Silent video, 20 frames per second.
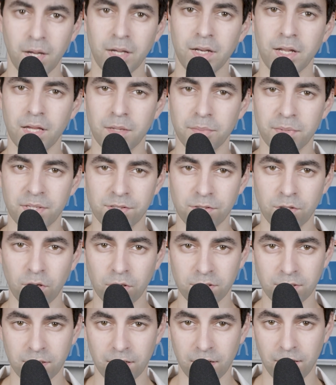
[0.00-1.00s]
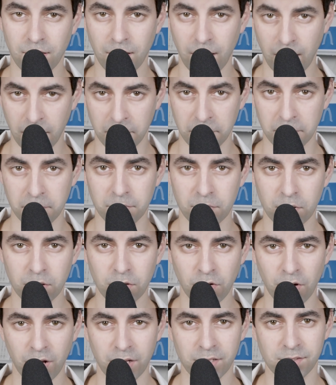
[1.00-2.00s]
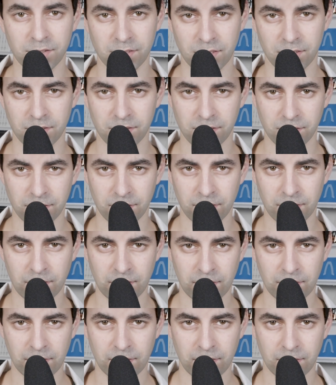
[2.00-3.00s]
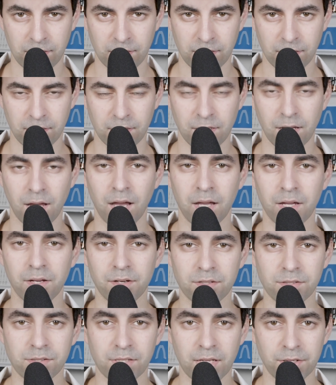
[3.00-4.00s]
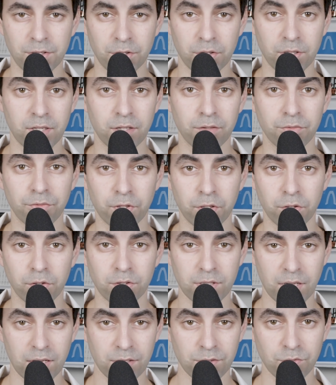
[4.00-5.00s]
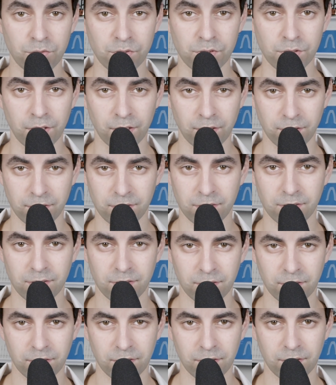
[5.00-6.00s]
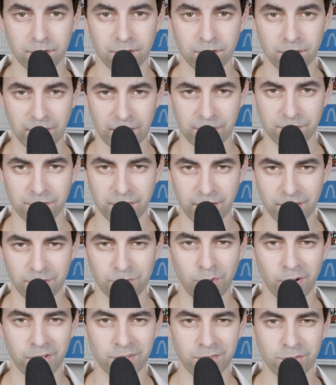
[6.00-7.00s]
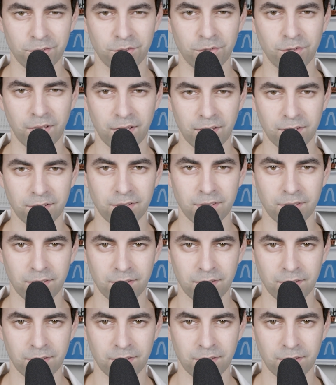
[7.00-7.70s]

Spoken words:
My name is Dr. M. Crisis. I understand you're here for your test results. Let's get right to that.